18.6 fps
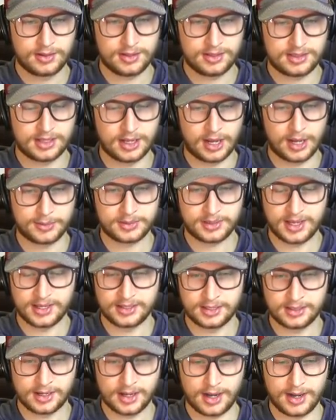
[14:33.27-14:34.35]
He stops,
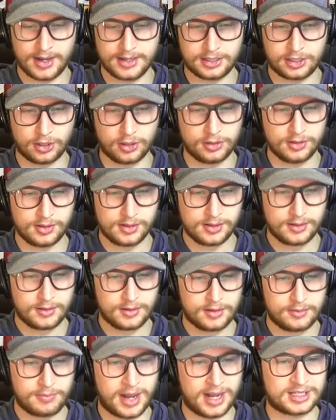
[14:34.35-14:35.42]
gets it to Eichel.
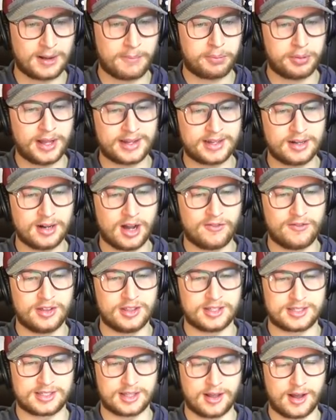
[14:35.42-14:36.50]
Back to Plekhanov in
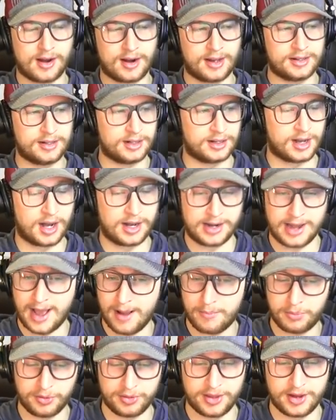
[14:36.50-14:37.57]
the slot. I could have gotten an
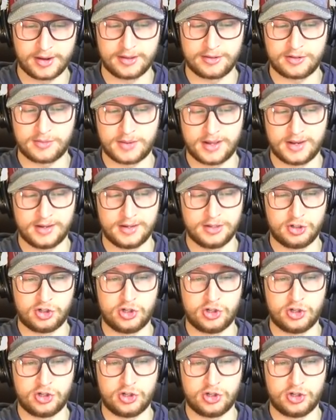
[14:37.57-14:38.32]
apple there. That would have been